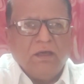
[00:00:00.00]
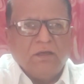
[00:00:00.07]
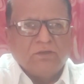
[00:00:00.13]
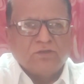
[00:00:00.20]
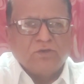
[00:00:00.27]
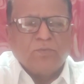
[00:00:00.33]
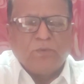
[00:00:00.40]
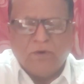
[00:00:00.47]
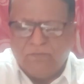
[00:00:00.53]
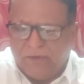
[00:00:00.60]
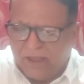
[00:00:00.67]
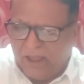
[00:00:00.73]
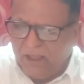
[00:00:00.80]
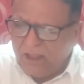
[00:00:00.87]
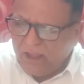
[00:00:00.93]

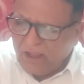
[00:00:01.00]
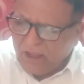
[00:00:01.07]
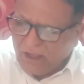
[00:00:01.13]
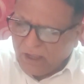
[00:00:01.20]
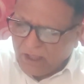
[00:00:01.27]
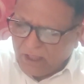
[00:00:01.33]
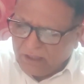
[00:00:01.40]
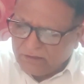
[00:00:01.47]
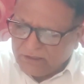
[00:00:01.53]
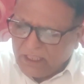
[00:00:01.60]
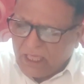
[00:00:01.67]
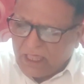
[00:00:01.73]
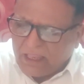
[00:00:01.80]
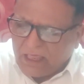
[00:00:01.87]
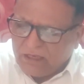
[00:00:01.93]
Superway,
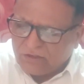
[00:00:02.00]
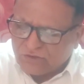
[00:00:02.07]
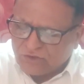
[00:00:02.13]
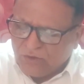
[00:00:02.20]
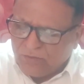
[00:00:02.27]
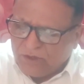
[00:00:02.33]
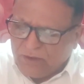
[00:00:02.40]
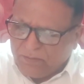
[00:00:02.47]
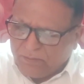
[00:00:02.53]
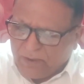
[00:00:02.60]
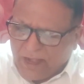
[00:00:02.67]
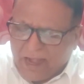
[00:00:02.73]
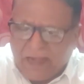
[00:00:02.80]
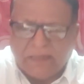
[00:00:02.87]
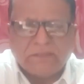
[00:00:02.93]
there are so many
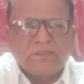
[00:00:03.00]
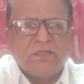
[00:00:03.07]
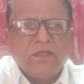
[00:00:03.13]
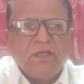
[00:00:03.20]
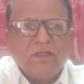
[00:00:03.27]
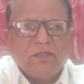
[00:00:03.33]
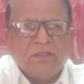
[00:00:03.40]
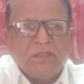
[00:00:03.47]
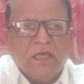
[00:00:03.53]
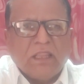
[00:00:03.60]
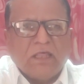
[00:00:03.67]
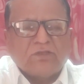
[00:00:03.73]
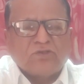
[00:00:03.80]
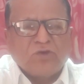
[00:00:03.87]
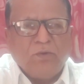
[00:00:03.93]
plants, there
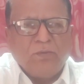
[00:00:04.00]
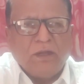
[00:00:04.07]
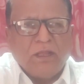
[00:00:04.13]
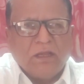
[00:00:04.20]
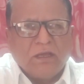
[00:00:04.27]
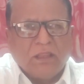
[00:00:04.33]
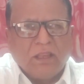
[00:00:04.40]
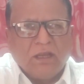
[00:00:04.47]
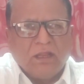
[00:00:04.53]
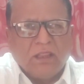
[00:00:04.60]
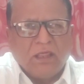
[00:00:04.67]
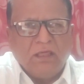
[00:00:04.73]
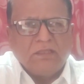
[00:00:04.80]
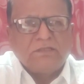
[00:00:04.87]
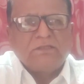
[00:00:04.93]
are so many
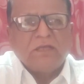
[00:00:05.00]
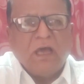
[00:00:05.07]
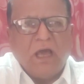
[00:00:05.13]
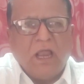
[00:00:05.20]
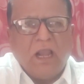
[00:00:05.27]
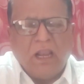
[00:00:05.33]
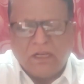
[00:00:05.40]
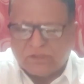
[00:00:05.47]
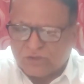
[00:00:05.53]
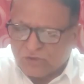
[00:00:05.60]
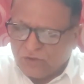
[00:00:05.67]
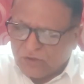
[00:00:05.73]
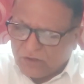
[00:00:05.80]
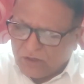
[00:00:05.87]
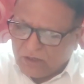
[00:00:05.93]
greeneries are
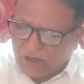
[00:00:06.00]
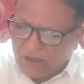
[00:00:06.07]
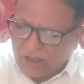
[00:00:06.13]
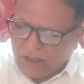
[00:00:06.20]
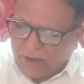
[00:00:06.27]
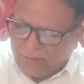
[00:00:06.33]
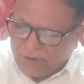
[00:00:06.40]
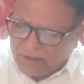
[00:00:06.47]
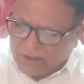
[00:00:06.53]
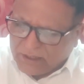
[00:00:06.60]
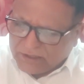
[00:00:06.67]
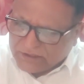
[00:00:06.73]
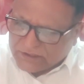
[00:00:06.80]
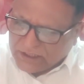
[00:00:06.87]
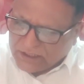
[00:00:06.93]
also
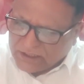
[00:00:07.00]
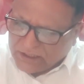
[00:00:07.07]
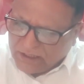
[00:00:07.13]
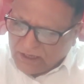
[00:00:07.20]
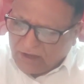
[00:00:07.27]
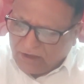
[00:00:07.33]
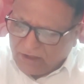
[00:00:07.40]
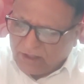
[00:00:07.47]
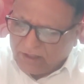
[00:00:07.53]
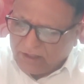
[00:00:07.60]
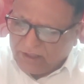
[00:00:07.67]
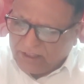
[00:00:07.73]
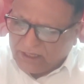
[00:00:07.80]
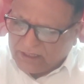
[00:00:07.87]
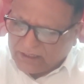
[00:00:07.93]
erected
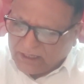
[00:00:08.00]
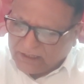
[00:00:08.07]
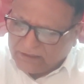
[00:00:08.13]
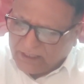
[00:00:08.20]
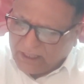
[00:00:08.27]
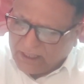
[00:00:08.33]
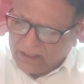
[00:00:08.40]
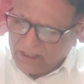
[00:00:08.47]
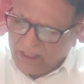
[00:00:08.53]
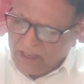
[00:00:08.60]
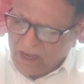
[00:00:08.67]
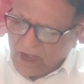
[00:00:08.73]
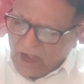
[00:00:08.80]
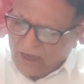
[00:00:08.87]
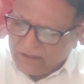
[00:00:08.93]
there,
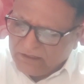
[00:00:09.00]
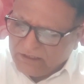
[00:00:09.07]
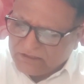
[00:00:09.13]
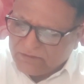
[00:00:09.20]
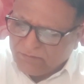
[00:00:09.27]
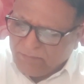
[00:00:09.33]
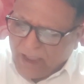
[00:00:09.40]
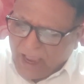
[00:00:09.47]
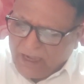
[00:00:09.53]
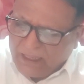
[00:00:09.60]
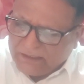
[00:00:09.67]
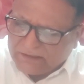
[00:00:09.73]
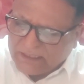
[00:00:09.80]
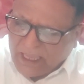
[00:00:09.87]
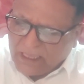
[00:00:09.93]
and this
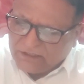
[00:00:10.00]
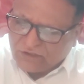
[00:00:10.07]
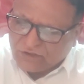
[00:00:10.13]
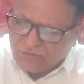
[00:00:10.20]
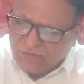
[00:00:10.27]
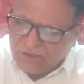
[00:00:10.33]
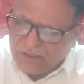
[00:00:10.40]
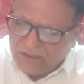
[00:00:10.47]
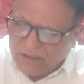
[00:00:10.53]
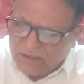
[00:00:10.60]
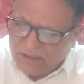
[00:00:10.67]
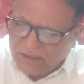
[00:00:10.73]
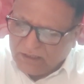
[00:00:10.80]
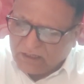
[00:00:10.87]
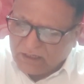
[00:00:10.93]
balance has to be
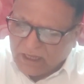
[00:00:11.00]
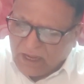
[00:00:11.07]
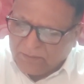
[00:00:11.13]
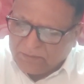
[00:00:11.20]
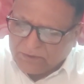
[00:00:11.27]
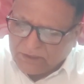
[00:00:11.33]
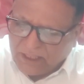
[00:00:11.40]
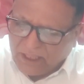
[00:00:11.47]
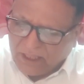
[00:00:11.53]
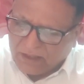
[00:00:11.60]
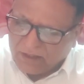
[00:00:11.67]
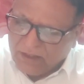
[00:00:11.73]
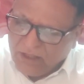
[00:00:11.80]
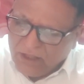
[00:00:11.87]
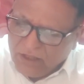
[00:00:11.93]
kept
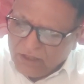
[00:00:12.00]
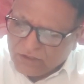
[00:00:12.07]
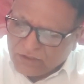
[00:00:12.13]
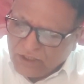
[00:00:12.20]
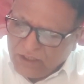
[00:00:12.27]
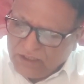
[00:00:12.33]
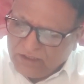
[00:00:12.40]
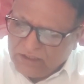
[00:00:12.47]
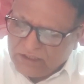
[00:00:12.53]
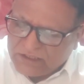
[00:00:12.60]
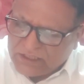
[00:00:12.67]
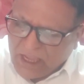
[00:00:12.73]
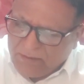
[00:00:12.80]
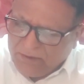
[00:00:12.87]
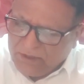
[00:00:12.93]
there. So in
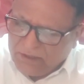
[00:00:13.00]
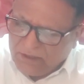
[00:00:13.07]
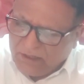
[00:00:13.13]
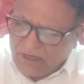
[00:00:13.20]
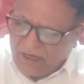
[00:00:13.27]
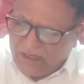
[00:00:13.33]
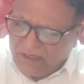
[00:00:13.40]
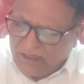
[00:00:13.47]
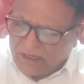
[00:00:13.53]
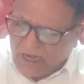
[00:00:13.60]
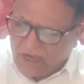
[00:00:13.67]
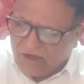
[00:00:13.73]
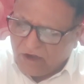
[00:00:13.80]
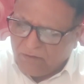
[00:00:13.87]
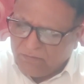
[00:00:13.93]
this any
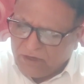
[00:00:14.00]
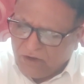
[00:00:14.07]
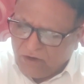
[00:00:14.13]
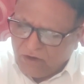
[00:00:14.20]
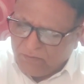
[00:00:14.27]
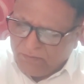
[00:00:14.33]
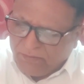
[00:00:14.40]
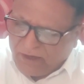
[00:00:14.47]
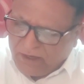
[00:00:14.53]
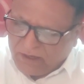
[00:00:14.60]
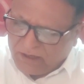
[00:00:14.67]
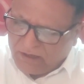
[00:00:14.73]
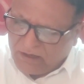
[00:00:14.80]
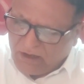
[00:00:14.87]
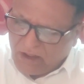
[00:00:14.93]
kind of
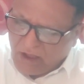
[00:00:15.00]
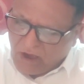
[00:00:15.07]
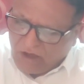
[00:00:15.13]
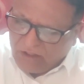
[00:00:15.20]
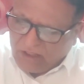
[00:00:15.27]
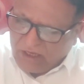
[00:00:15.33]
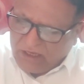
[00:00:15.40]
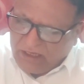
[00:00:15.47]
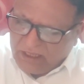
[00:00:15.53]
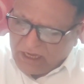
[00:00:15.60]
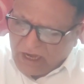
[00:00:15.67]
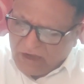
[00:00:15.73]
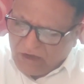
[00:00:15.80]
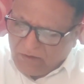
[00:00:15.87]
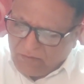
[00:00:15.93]
development or any
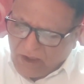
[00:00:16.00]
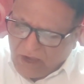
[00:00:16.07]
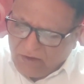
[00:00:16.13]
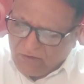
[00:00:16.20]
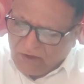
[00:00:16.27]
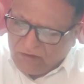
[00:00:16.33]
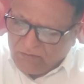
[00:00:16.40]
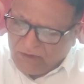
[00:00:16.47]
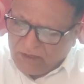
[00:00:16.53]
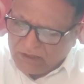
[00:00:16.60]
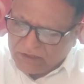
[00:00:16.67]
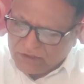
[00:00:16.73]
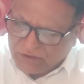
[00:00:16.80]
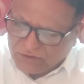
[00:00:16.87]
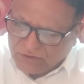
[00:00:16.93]
kind of environment
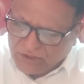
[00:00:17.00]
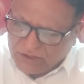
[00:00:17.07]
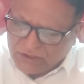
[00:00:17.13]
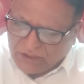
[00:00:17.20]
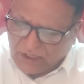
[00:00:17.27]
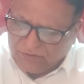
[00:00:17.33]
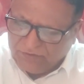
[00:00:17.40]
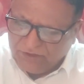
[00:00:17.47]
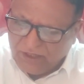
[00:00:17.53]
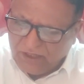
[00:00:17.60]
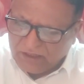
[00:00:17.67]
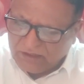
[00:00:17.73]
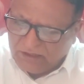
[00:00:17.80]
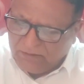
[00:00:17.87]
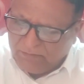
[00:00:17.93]
situation,
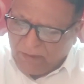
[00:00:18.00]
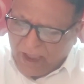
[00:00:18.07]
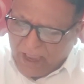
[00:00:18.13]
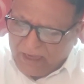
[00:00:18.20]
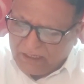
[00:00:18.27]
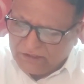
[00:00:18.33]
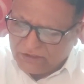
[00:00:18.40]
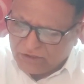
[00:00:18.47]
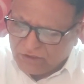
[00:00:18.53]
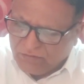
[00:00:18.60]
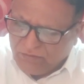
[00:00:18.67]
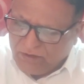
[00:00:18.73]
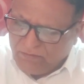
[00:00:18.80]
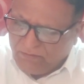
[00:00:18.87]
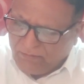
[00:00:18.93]
the balance should
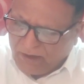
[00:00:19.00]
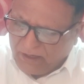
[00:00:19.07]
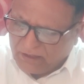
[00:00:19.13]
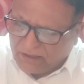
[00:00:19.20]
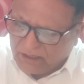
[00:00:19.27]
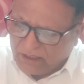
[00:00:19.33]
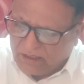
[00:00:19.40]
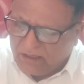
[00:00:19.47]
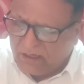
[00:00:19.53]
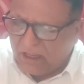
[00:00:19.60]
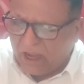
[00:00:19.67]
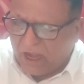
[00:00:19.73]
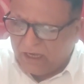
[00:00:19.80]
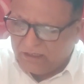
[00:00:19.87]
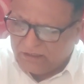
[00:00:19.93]
be maintained,
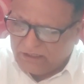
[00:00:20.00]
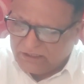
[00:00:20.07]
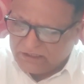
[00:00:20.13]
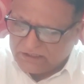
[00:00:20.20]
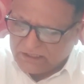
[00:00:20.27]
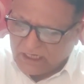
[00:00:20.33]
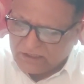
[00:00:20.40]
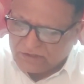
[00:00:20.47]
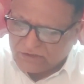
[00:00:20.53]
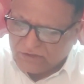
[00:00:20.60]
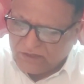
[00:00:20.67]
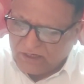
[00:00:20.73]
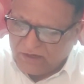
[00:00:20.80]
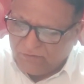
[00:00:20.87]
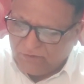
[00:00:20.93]
and this is
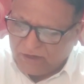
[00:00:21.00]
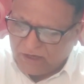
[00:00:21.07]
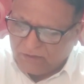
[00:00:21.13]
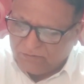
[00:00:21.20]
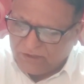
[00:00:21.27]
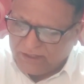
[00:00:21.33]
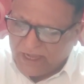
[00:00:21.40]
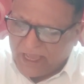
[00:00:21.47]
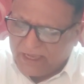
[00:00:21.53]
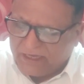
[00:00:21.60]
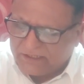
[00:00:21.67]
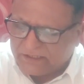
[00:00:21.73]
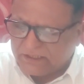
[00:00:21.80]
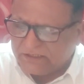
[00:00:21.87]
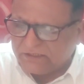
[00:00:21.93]
also one of the
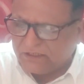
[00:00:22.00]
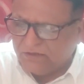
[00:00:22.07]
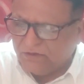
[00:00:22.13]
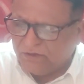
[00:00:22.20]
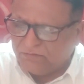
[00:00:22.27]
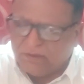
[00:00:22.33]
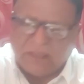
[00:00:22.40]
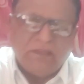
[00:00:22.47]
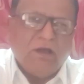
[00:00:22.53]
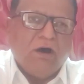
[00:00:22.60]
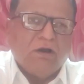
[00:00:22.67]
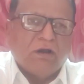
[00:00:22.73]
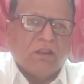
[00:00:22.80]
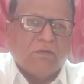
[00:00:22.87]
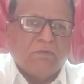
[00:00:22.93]
directions given by the
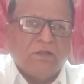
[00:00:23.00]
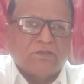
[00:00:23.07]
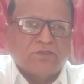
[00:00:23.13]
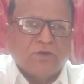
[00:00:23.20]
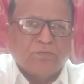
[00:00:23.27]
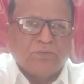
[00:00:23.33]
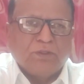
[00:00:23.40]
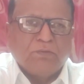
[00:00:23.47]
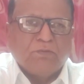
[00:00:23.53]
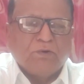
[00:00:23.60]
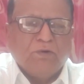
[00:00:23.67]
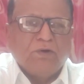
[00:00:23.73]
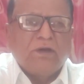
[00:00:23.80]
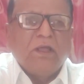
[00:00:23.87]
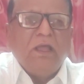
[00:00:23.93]
Honorable Supreme
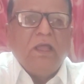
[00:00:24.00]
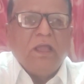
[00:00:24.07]
Court